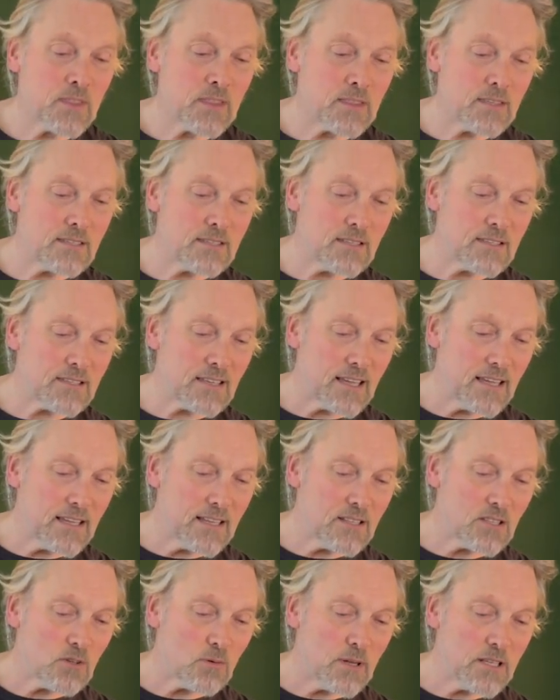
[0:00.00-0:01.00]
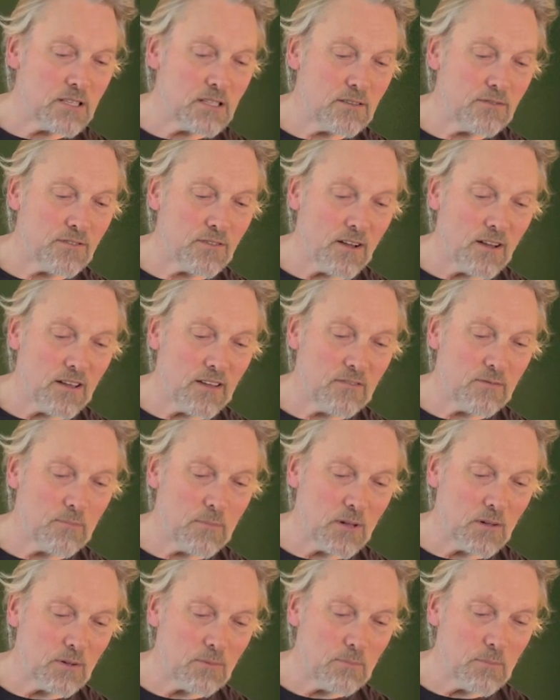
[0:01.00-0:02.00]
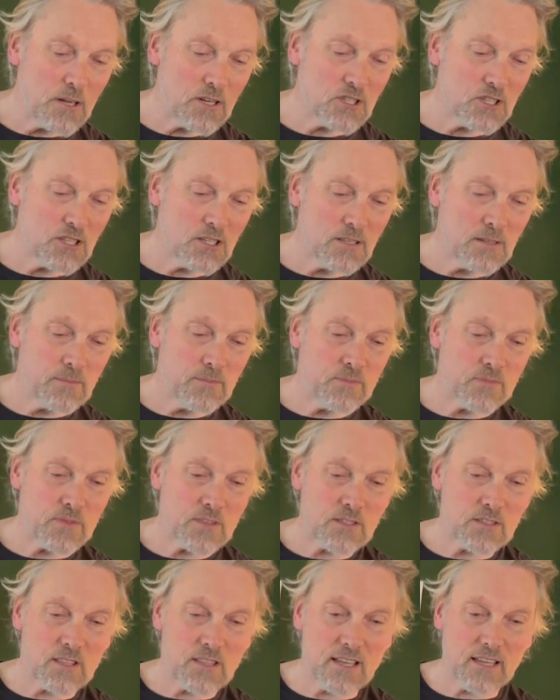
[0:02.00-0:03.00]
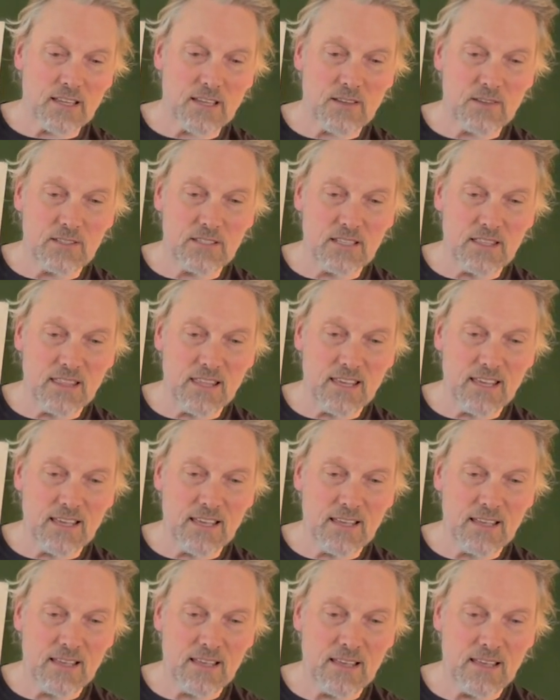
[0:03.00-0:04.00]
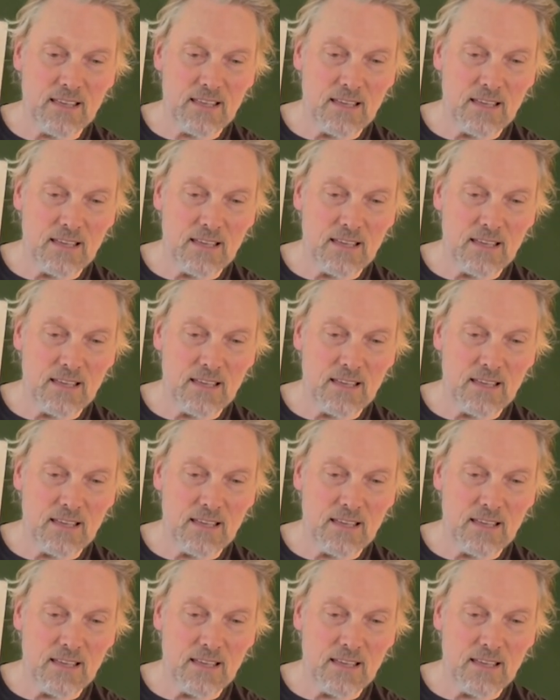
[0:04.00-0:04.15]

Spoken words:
This is a 25ml measure, so that goes in there.